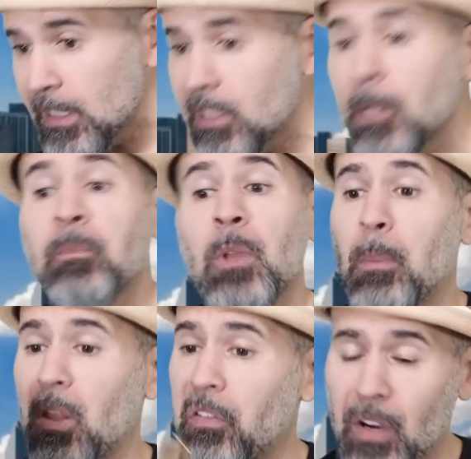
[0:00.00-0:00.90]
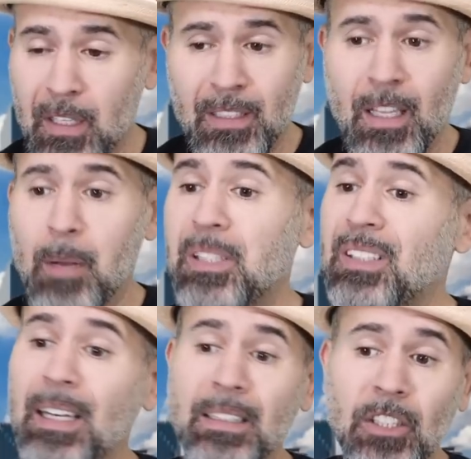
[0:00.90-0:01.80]
list. Motherfuckers is gonna be
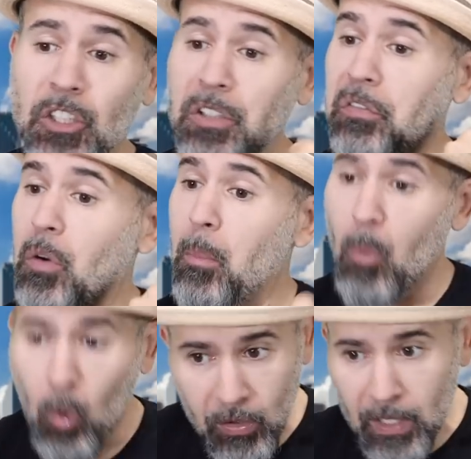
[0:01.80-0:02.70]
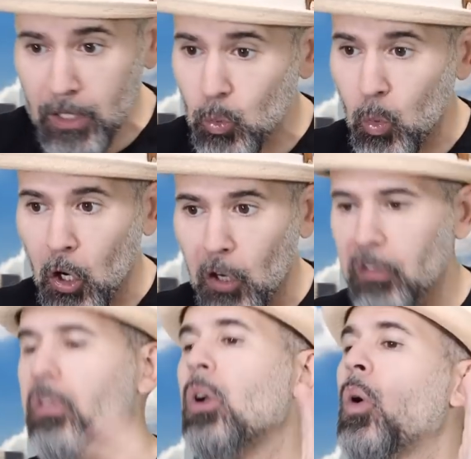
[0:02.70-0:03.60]
selling this shit for more than it's
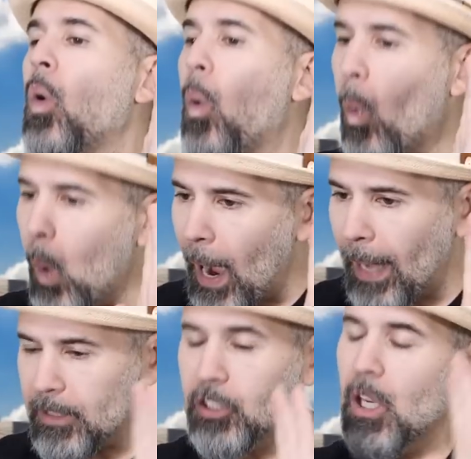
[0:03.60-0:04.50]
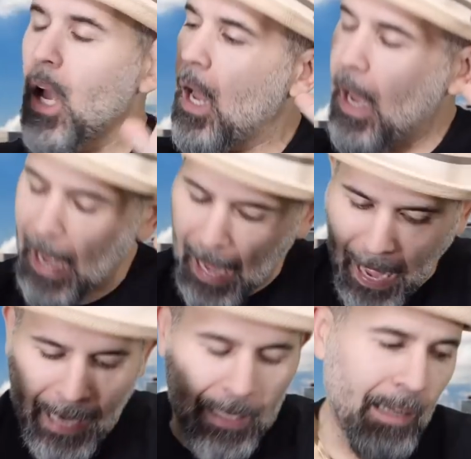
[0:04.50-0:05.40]
worth. Watch.
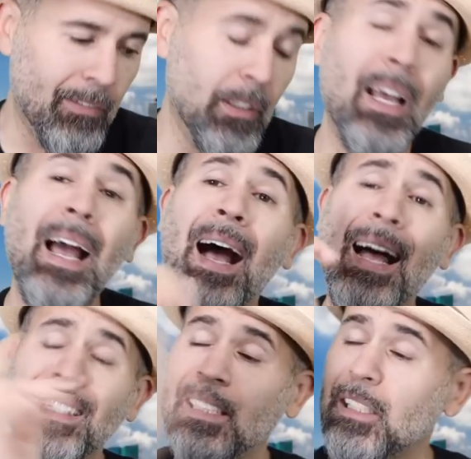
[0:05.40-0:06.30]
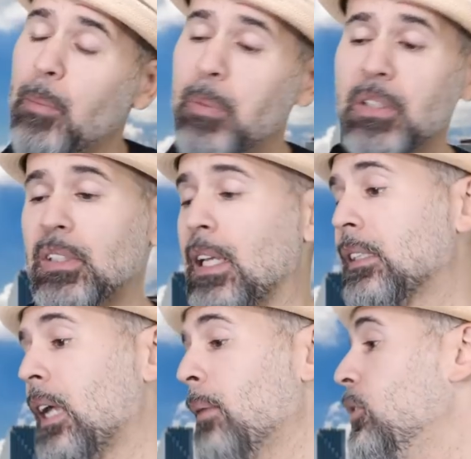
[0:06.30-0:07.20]
I love it. I'll see y'all bitches
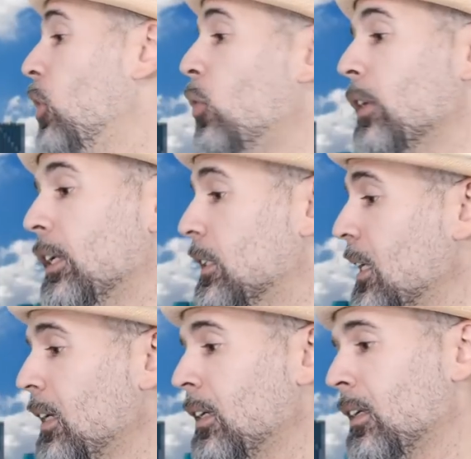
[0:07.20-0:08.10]
next time. You know who it is.